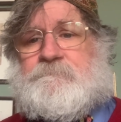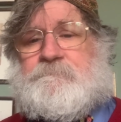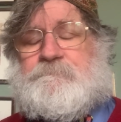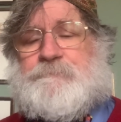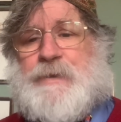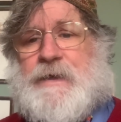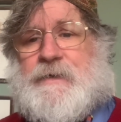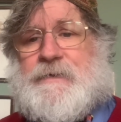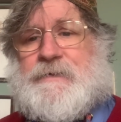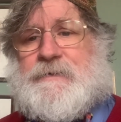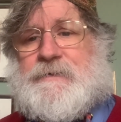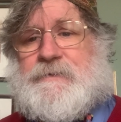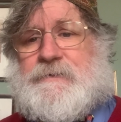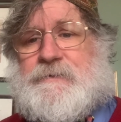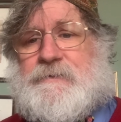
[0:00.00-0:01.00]

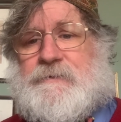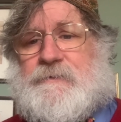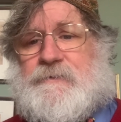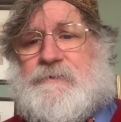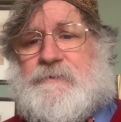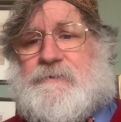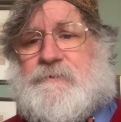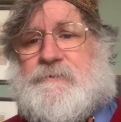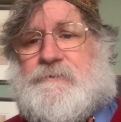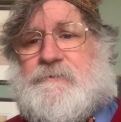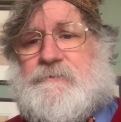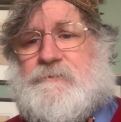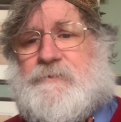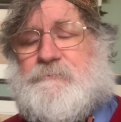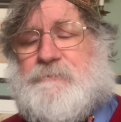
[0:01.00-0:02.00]
by
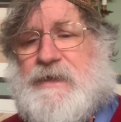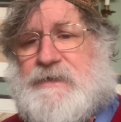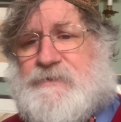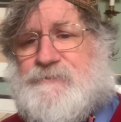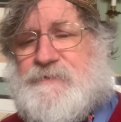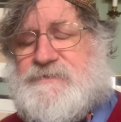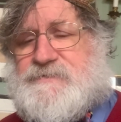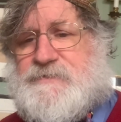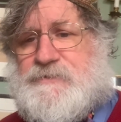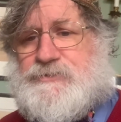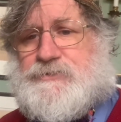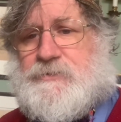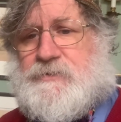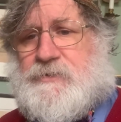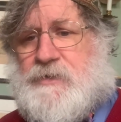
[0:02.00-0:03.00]
the
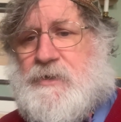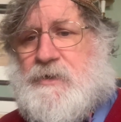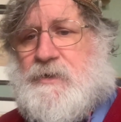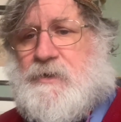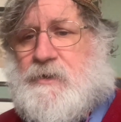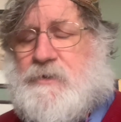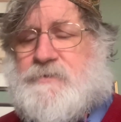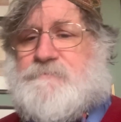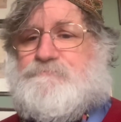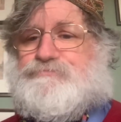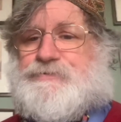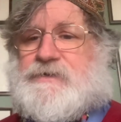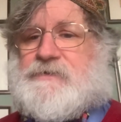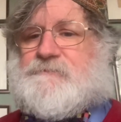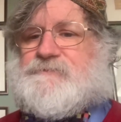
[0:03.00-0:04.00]
manifestation on
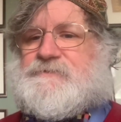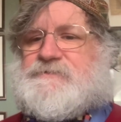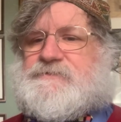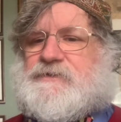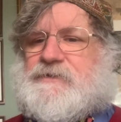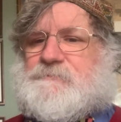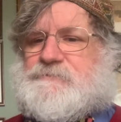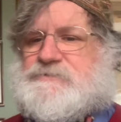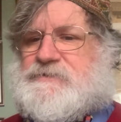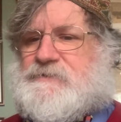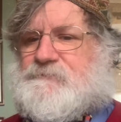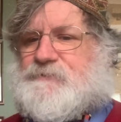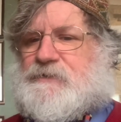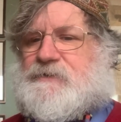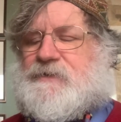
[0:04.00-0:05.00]
breakfast time
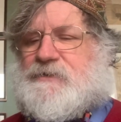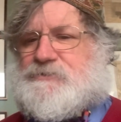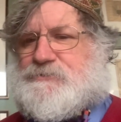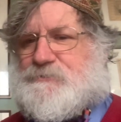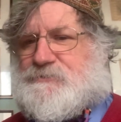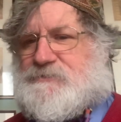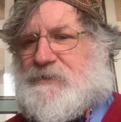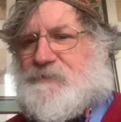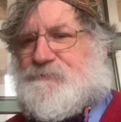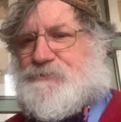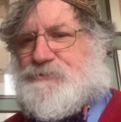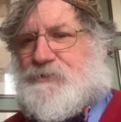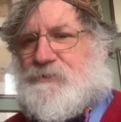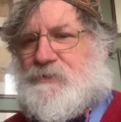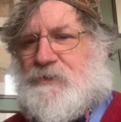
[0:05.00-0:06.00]
TV, national
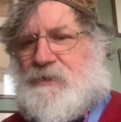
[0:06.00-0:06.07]
television,